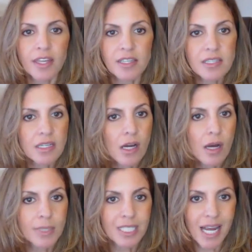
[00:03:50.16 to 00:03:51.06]
that doesn't
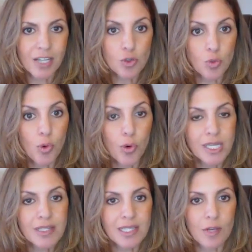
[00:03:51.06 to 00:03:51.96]
come in natural
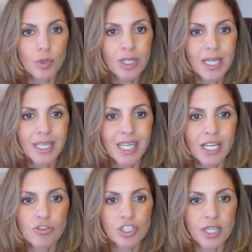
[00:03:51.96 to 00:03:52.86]
points, because I really like the
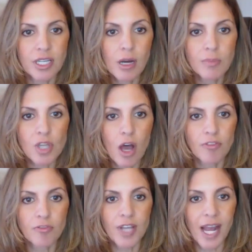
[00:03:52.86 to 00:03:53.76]
energy that comes
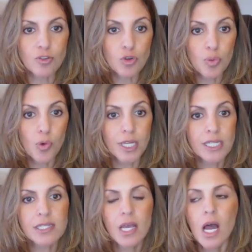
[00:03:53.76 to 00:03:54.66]
off of natural
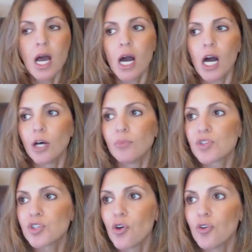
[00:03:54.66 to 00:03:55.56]
points.
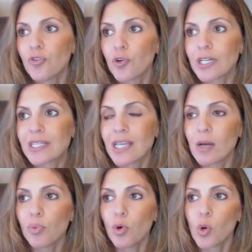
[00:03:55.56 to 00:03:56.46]
So for
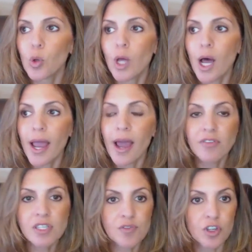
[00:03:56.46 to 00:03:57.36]
example, I
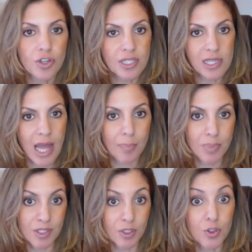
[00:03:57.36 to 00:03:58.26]
have a sphere that's
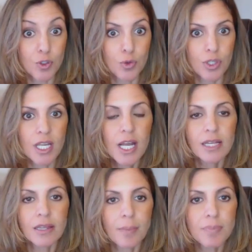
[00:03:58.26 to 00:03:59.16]
Lapis Lazuli.
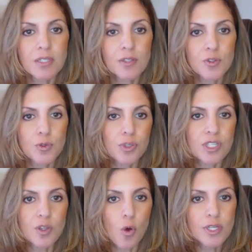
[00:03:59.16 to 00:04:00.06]
Lapis
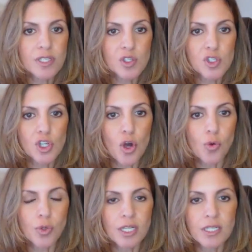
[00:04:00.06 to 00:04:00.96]
Lazuli is always a
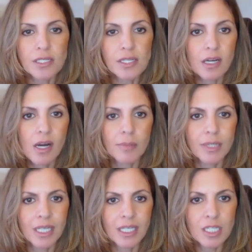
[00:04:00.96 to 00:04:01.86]
stone. It doesn't come
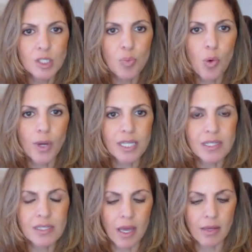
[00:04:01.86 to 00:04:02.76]
in like these
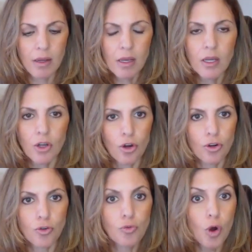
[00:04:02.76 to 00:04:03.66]
points that
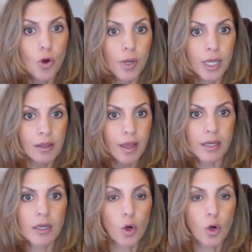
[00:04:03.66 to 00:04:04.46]
are growing like